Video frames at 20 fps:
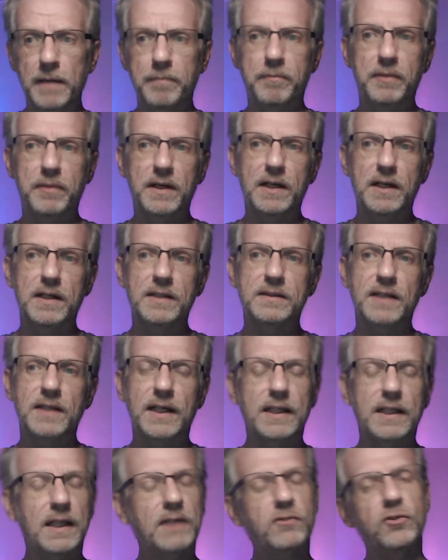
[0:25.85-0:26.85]
but
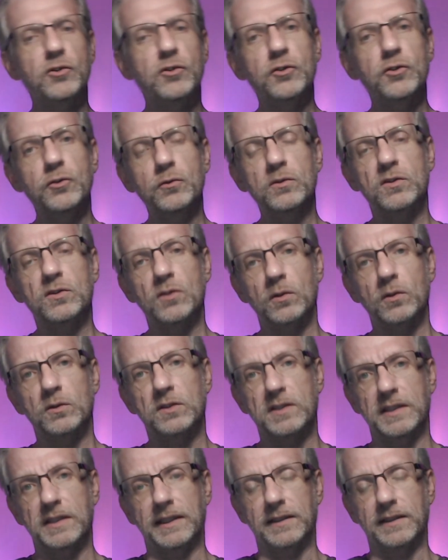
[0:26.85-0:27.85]
I'd like to use
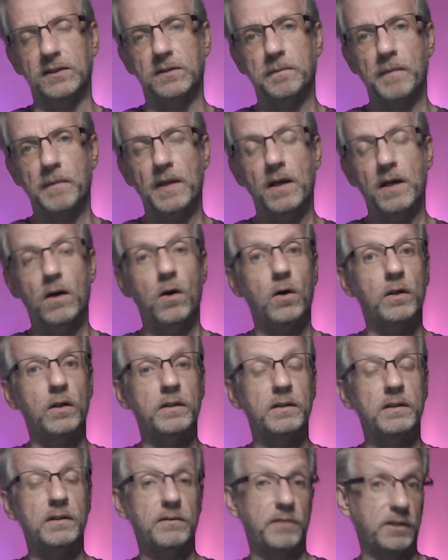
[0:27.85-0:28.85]
those things
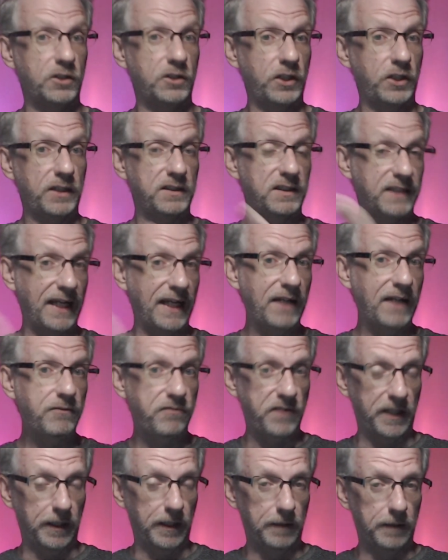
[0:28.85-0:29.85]
on the Genesis 8
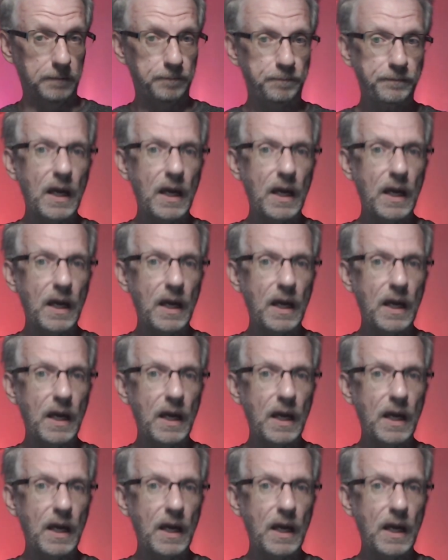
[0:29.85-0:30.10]
figure.